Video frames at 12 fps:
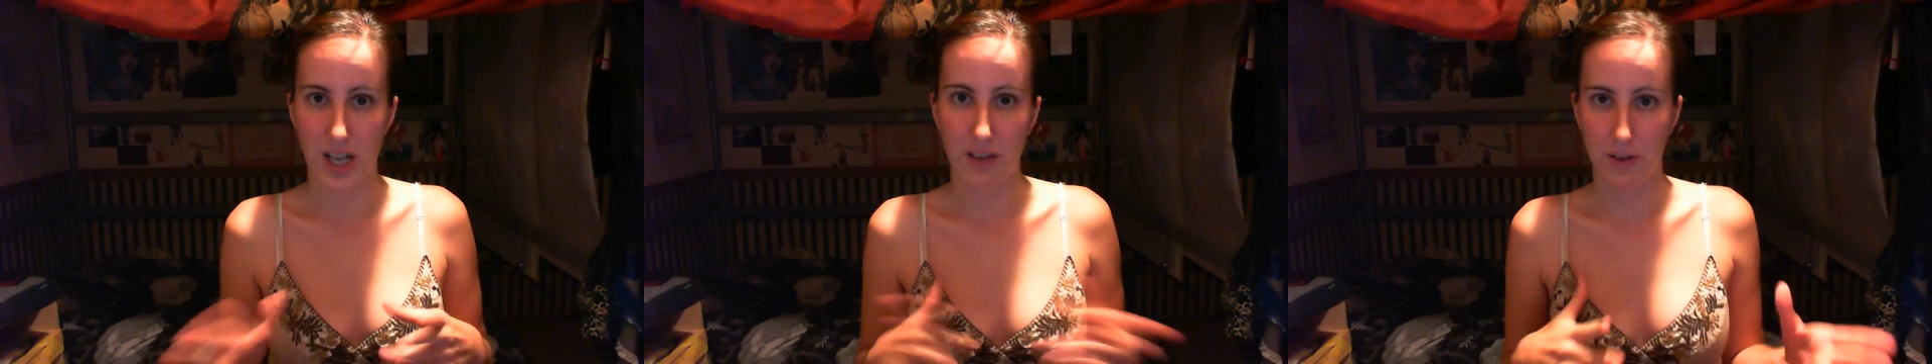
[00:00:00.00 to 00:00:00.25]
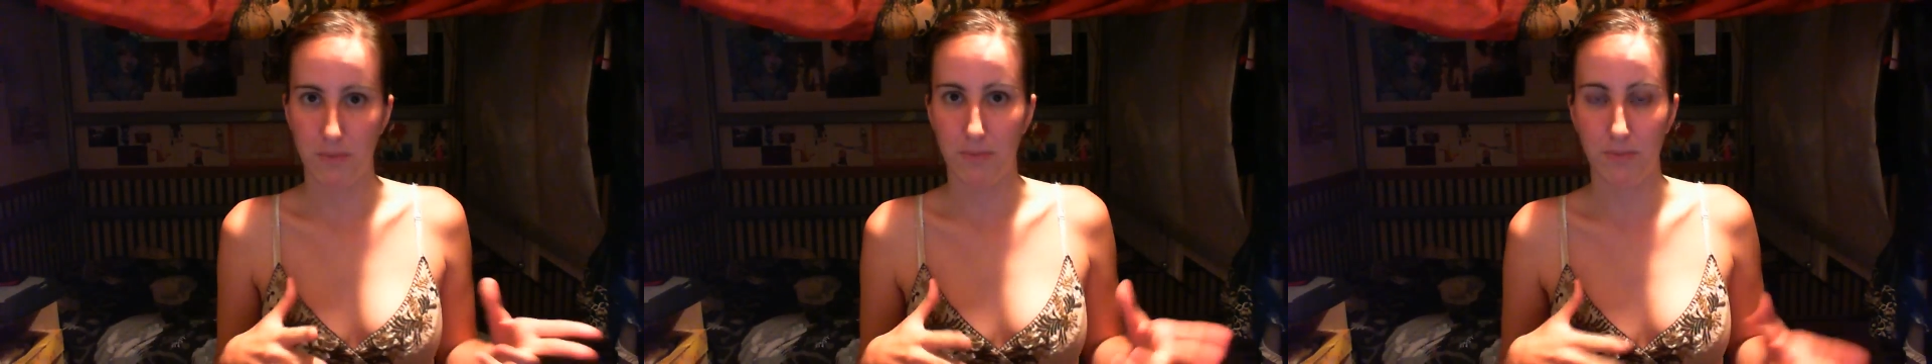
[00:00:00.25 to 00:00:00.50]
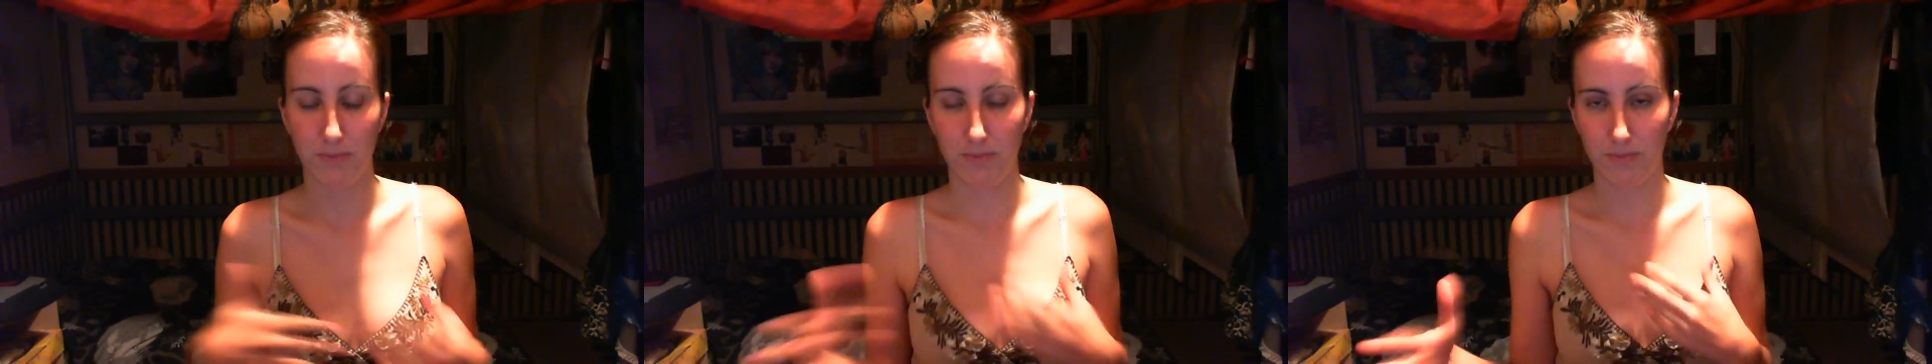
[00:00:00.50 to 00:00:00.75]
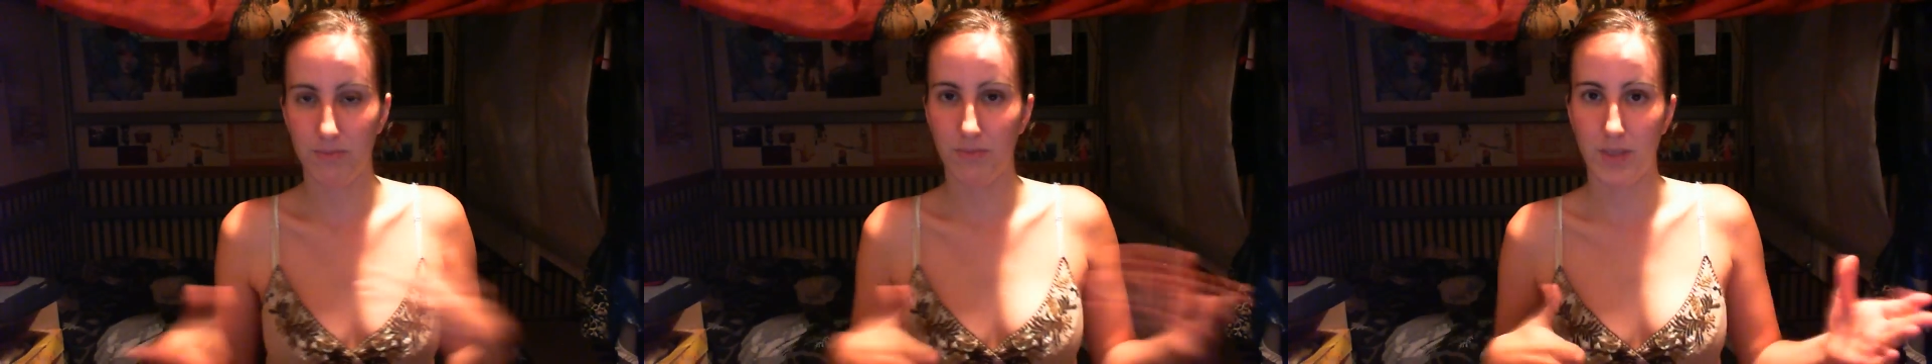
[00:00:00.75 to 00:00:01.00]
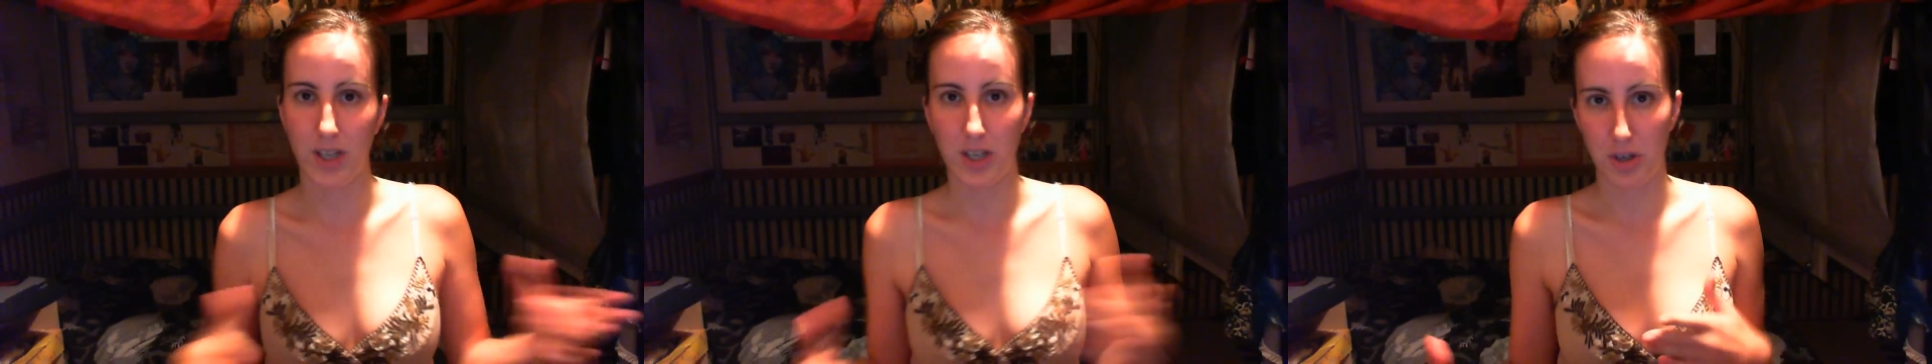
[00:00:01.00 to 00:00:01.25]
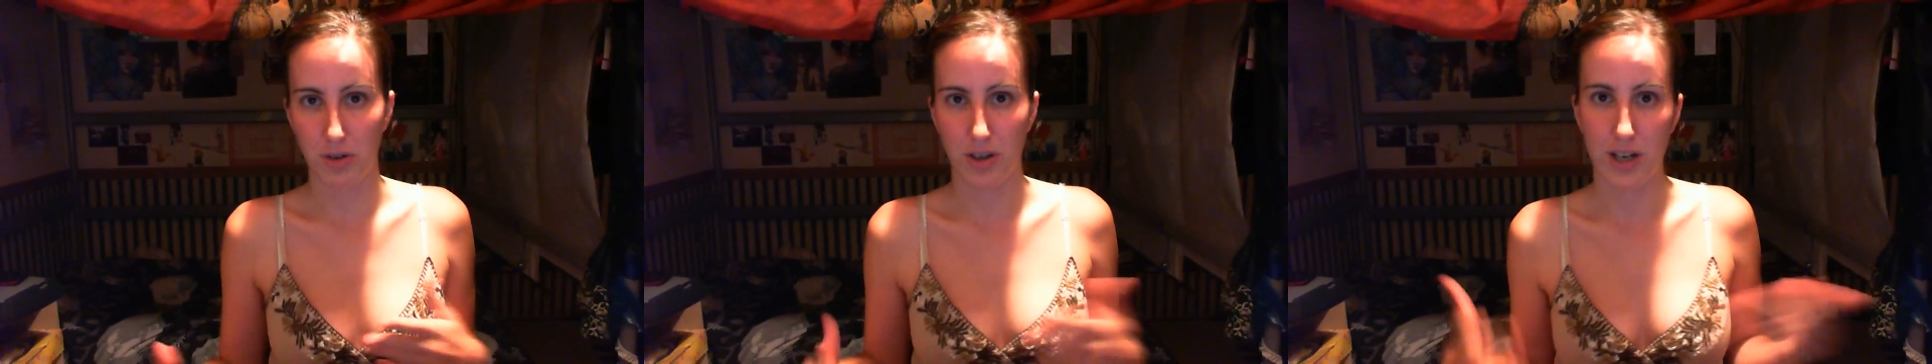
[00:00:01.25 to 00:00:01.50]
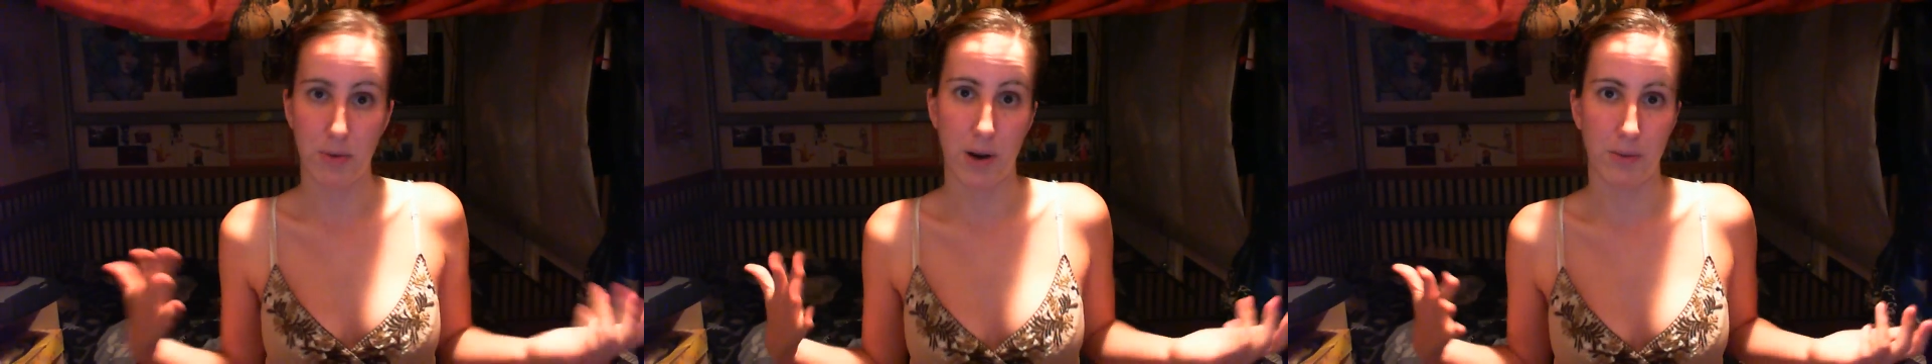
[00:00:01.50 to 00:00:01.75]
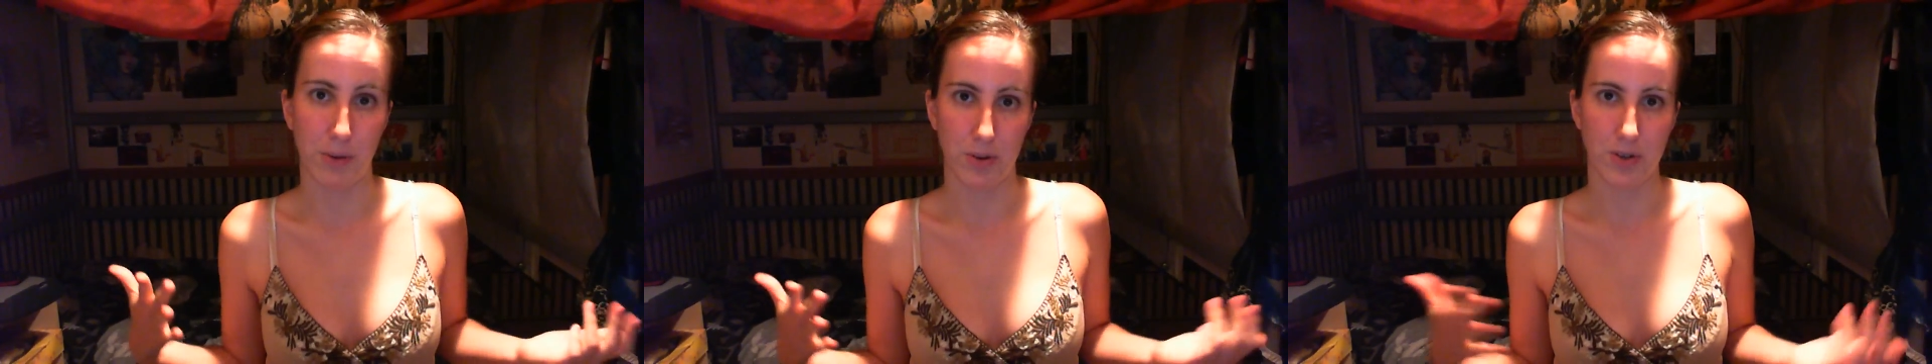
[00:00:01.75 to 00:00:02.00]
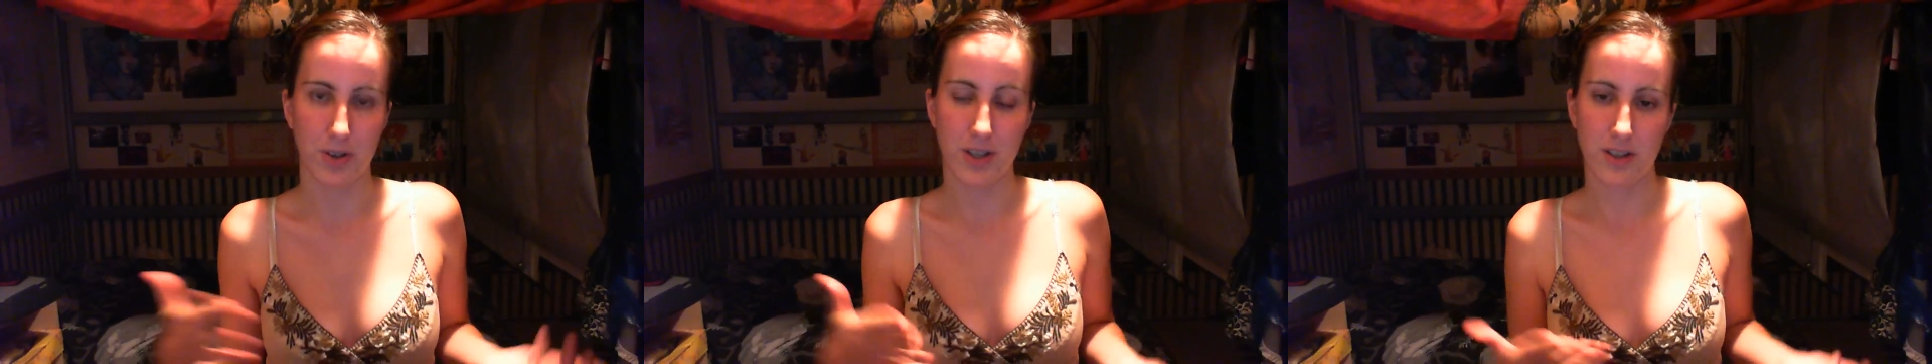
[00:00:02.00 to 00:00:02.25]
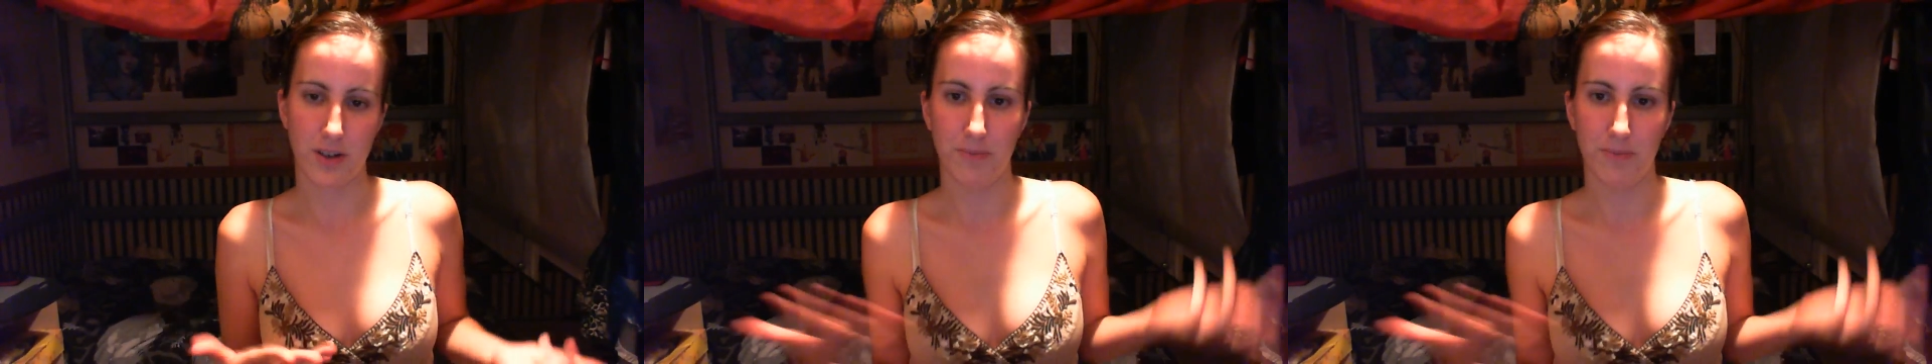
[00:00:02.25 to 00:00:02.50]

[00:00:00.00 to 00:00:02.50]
if I'm gonna do it, and I probably will do it. So